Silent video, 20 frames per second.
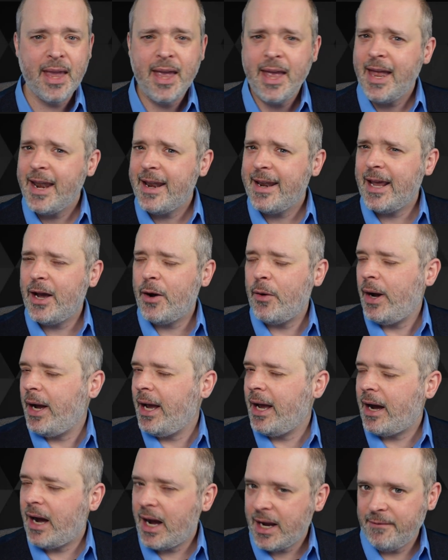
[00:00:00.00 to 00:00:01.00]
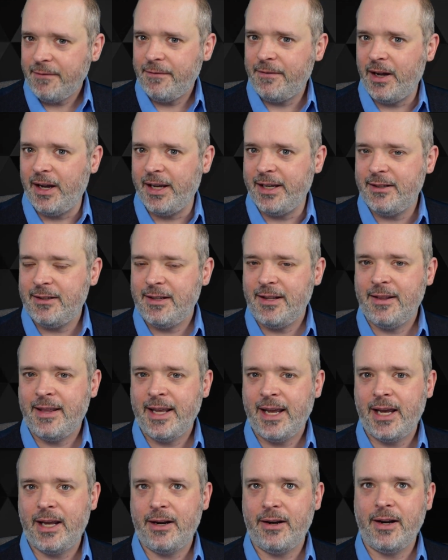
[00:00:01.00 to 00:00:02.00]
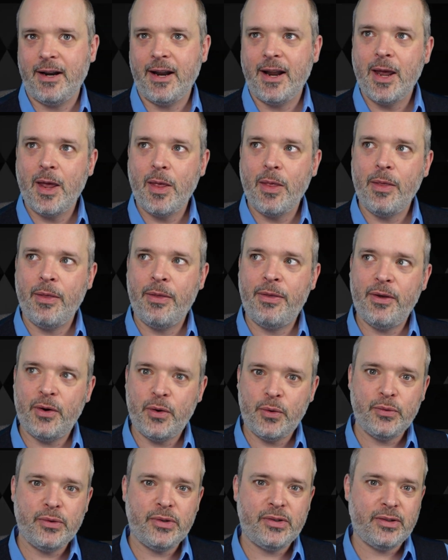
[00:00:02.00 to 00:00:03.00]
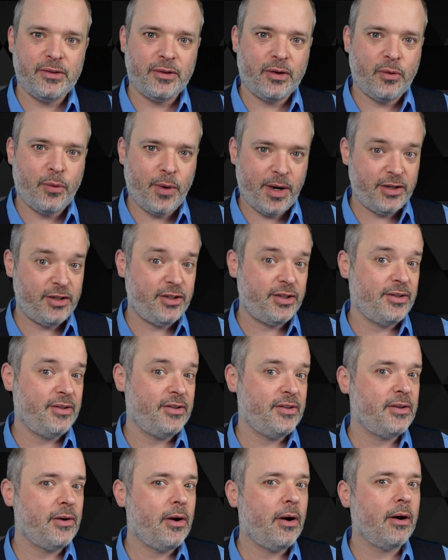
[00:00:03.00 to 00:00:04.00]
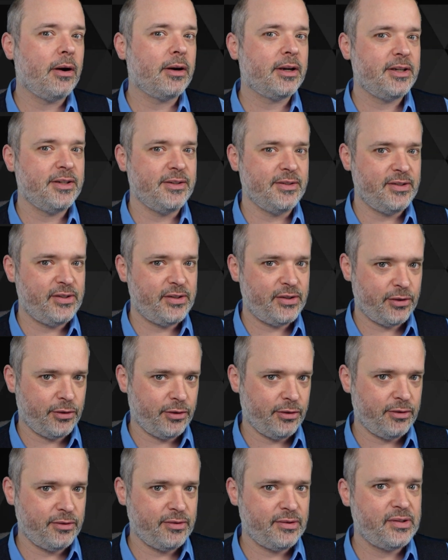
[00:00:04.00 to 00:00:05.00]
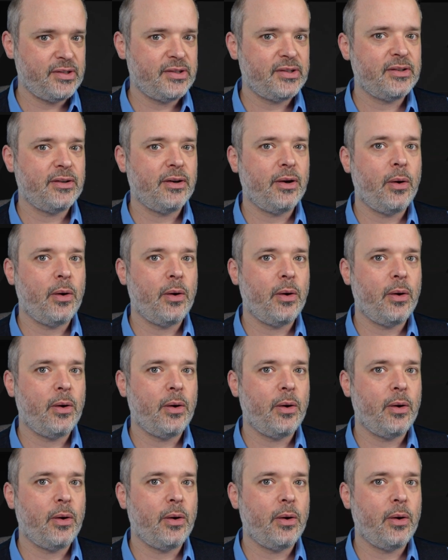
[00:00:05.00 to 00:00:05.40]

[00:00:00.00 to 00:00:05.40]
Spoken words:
Now, I find that those questions are concerns